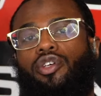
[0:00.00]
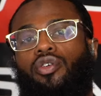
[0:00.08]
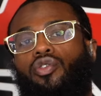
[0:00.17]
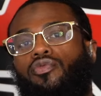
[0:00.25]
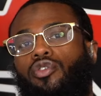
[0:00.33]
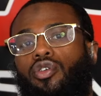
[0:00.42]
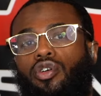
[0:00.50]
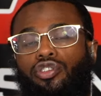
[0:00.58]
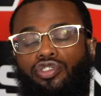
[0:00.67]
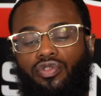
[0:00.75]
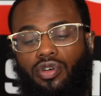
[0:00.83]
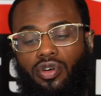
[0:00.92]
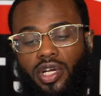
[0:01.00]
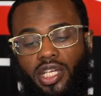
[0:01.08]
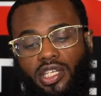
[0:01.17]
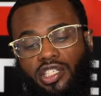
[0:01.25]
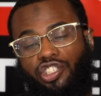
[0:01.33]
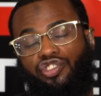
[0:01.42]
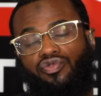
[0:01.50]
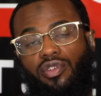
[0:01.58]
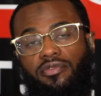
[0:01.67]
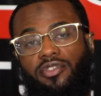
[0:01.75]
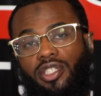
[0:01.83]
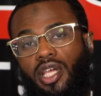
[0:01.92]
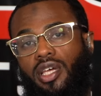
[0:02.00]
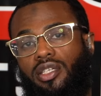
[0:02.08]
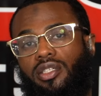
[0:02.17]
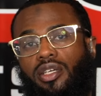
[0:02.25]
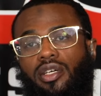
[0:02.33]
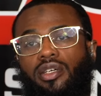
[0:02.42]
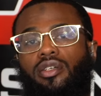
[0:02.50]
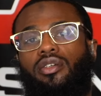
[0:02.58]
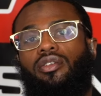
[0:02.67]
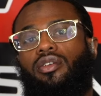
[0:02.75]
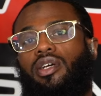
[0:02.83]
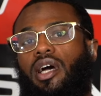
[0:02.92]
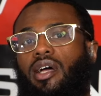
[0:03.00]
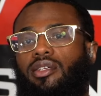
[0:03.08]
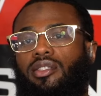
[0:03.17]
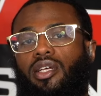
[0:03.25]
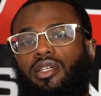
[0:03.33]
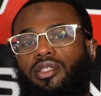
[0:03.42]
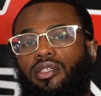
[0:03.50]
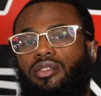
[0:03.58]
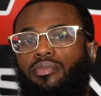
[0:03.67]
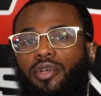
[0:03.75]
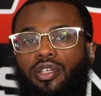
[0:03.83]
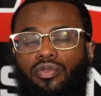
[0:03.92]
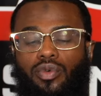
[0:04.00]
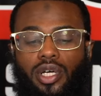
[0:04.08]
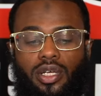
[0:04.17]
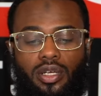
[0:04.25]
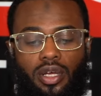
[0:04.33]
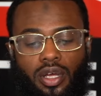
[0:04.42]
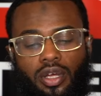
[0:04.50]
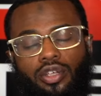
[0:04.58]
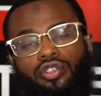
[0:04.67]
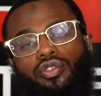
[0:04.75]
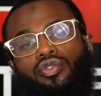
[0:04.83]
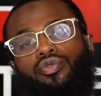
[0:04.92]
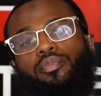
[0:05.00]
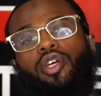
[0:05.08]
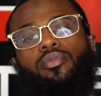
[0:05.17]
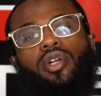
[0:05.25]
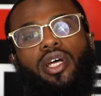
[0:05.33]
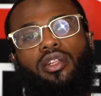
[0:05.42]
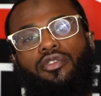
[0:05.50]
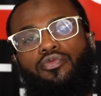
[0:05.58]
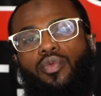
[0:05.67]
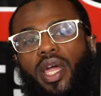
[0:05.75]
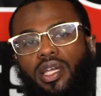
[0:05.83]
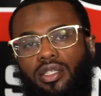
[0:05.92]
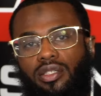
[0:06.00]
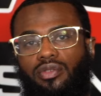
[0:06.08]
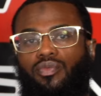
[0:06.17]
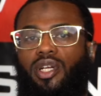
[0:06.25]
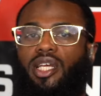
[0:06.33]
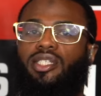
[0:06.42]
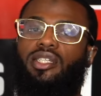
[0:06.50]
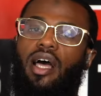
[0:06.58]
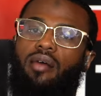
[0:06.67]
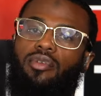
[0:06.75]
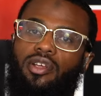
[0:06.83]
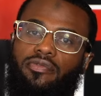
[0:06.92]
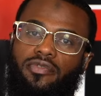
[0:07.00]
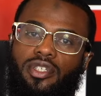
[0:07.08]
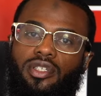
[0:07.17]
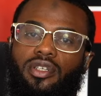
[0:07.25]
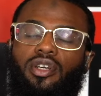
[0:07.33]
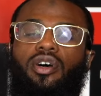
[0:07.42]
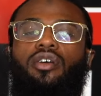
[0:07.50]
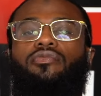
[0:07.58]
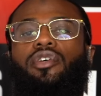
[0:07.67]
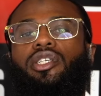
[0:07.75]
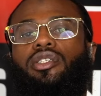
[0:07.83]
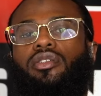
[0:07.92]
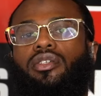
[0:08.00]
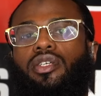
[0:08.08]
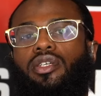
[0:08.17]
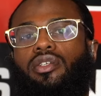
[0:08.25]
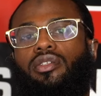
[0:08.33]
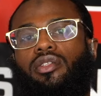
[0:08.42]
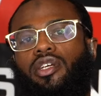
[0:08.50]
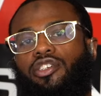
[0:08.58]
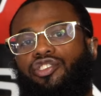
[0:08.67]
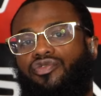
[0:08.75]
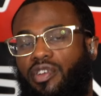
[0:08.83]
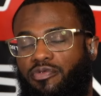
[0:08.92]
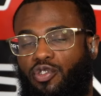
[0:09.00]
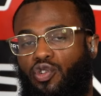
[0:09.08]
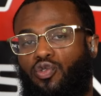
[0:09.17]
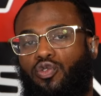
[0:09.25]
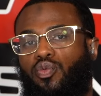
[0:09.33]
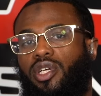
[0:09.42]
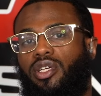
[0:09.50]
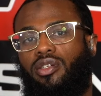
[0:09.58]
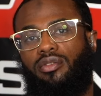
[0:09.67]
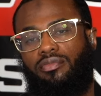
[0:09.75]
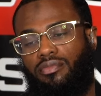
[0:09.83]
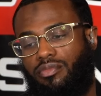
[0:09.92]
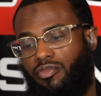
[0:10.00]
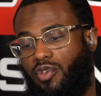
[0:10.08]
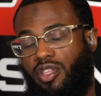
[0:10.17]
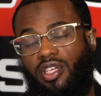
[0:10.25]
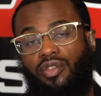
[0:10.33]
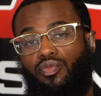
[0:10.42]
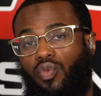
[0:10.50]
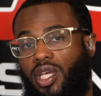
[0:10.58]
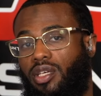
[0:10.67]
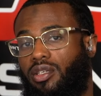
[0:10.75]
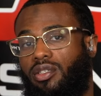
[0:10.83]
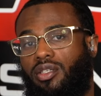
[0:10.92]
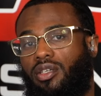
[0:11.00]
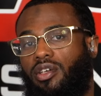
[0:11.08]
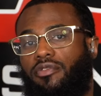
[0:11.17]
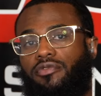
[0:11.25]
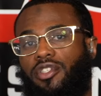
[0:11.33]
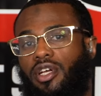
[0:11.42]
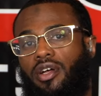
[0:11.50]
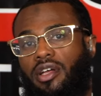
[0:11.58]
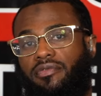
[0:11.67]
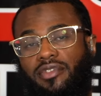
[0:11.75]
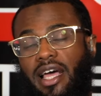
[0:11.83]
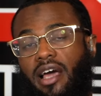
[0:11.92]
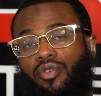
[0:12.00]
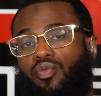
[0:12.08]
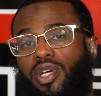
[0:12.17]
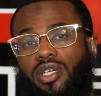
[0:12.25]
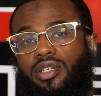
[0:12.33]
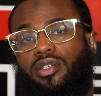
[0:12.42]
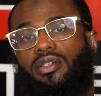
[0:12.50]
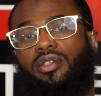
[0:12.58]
overall strong and your strength stays there, calisthenics is the best way. So the people that lift weights, when they stop lifting, eventually their strength goes with it within weeks, if not a week.